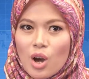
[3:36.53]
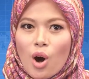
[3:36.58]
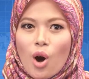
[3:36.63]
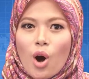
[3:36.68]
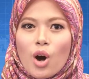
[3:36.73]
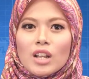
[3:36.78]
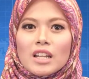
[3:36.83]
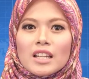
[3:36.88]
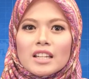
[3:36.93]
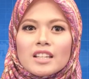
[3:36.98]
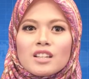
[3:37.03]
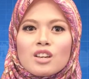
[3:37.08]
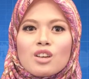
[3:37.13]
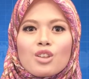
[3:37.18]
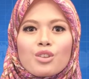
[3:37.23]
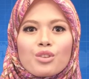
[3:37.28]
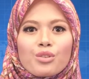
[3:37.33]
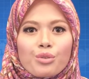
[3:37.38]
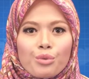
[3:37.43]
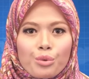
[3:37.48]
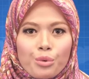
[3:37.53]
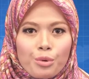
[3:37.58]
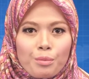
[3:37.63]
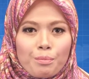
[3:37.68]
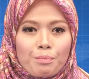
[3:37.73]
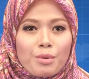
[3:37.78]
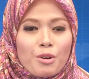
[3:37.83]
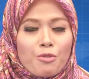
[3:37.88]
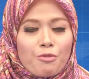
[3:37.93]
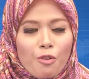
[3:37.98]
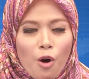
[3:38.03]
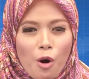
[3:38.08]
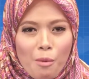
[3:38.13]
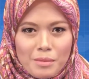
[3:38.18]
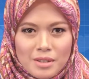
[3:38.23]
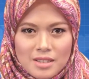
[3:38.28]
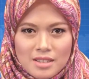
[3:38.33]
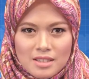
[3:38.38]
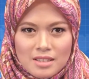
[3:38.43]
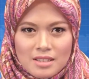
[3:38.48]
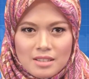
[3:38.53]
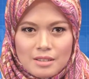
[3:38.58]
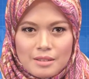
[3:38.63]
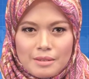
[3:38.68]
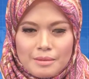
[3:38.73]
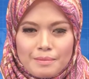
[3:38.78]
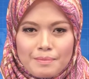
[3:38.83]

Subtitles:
only through performance.